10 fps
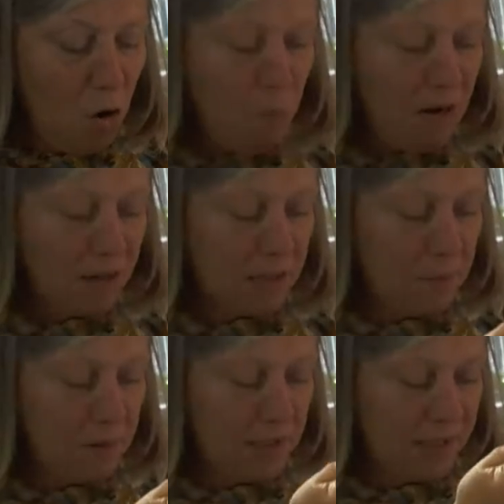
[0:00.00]
Or
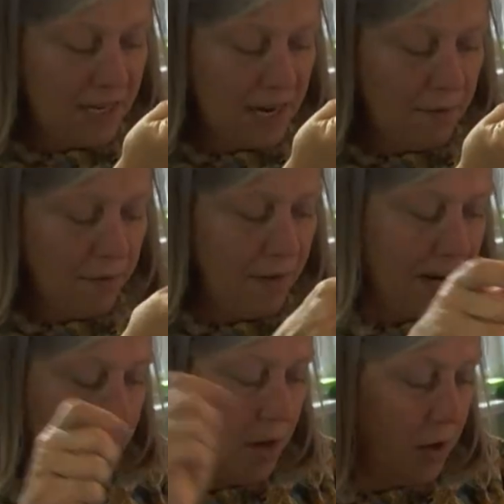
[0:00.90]
Marty put it in,
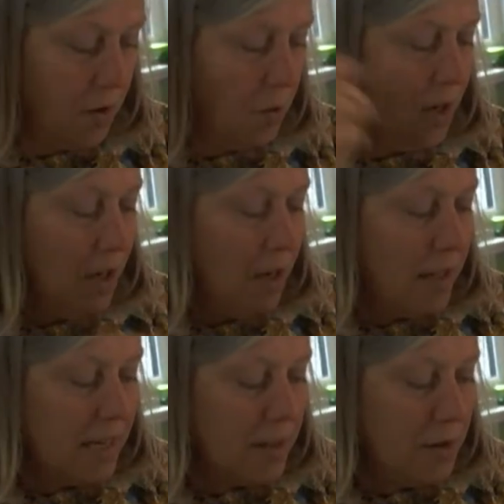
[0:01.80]
thank you.
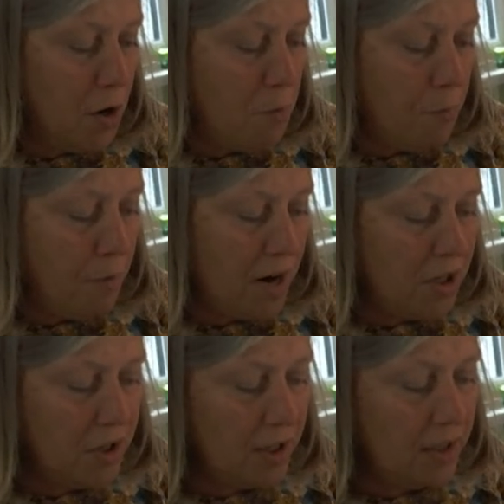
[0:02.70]
There's no
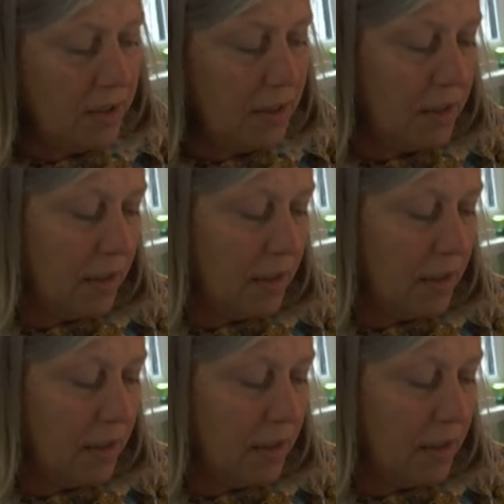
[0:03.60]
pressure